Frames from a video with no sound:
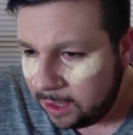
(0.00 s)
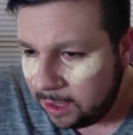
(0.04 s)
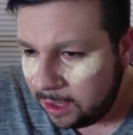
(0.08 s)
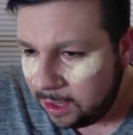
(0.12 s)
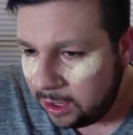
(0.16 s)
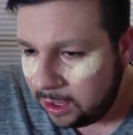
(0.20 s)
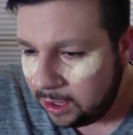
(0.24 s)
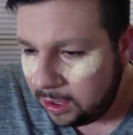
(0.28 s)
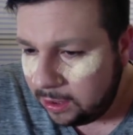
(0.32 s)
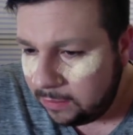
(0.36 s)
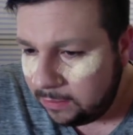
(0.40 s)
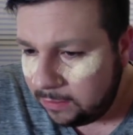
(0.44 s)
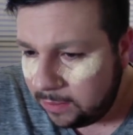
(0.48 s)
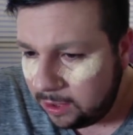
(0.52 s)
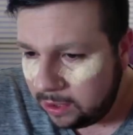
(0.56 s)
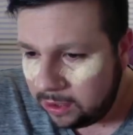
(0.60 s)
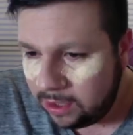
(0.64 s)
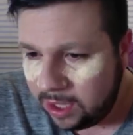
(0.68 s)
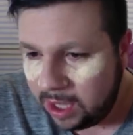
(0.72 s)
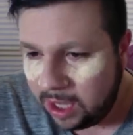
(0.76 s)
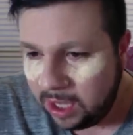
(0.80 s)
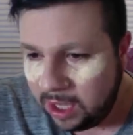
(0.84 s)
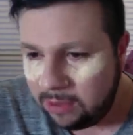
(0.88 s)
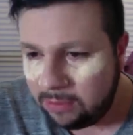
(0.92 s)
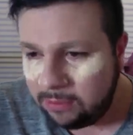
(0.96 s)

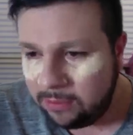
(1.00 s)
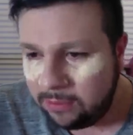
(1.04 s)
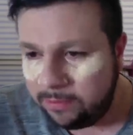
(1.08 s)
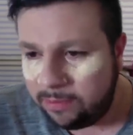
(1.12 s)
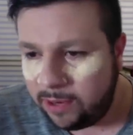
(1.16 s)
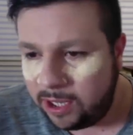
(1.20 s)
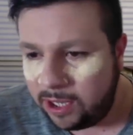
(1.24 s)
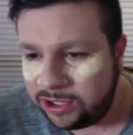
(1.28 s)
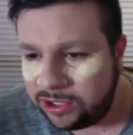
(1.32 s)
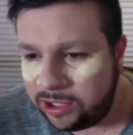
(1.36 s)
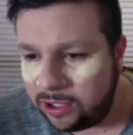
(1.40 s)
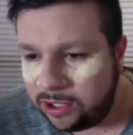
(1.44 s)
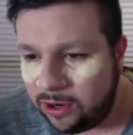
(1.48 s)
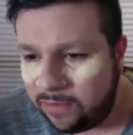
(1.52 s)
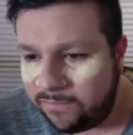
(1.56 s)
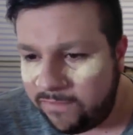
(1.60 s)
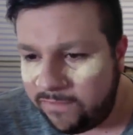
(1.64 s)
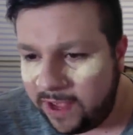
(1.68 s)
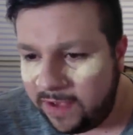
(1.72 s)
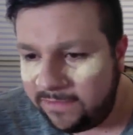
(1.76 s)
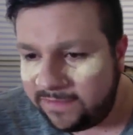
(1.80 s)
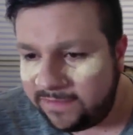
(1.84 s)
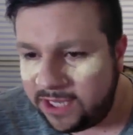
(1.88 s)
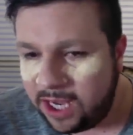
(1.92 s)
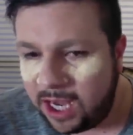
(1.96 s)
Okay, brush it off
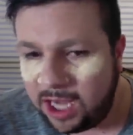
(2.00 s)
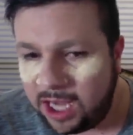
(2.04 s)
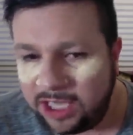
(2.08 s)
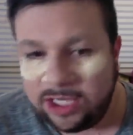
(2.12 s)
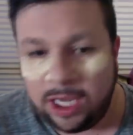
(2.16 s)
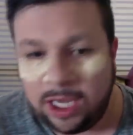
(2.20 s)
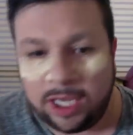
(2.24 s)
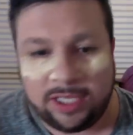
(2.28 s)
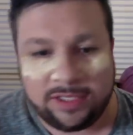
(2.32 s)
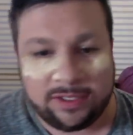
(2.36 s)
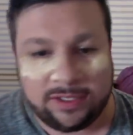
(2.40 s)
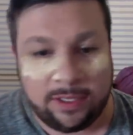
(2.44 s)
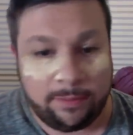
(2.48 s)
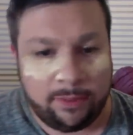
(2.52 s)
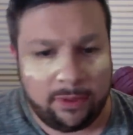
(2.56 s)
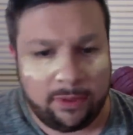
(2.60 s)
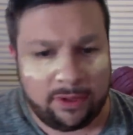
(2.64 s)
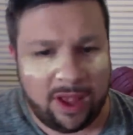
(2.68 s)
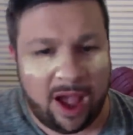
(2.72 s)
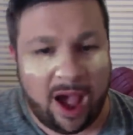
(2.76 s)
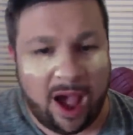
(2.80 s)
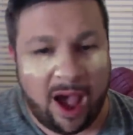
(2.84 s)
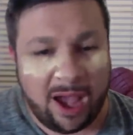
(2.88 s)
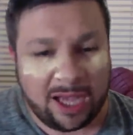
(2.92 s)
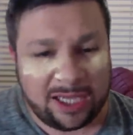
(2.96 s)
after eye. Okay, so
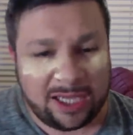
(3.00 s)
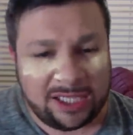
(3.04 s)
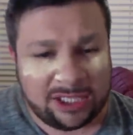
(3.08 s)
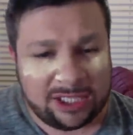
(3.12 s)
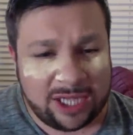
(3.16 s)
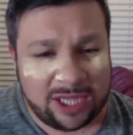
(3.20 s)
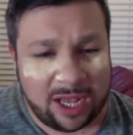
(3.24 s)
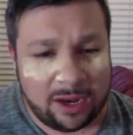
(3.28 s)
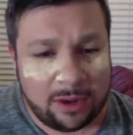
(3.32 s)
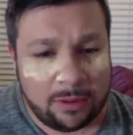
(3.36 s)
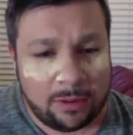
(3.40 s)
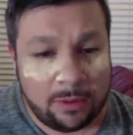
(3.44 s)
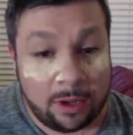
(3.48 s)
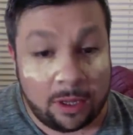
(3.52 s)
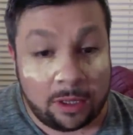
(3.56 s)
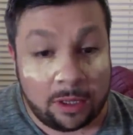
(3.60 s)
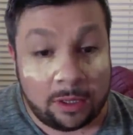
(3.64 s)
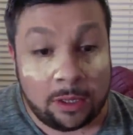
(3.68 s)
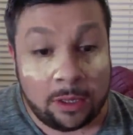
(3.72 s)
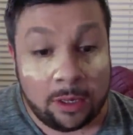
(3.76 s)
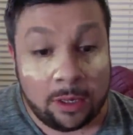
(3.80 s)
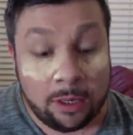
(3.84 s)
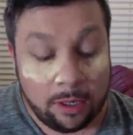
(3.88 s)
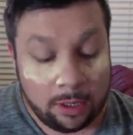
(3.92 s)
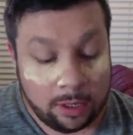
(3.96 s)
put eyeshadow
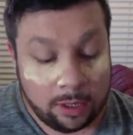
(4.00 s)
on,